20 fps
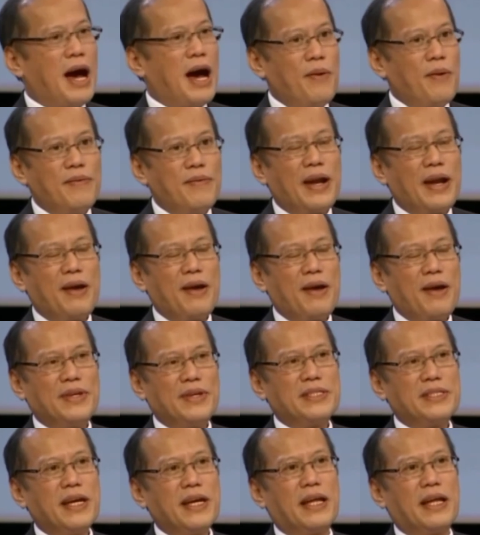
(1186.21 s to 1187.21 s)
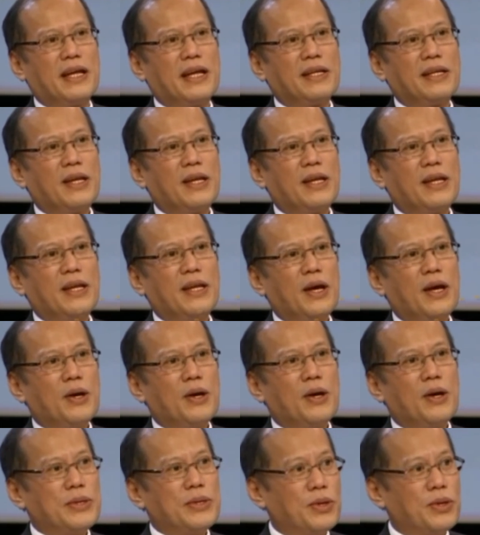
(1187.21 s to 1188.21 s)
However, having said that,
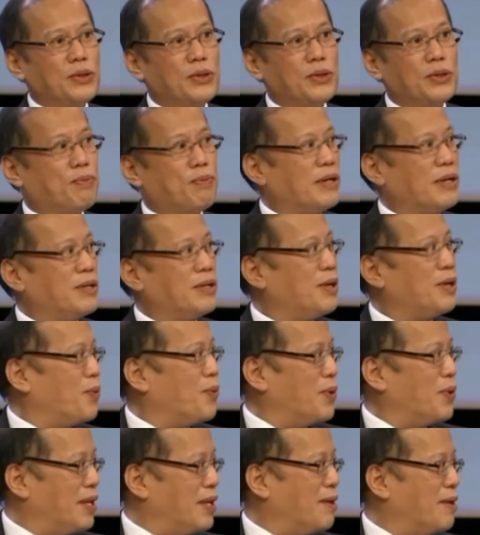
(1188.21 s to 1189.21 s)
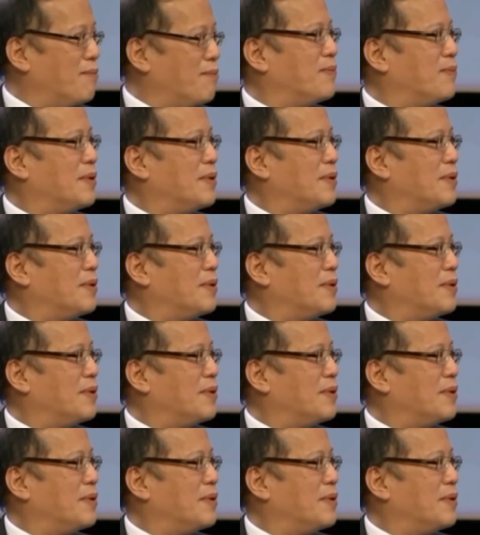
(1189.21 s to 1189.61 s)
we sought to partner with them.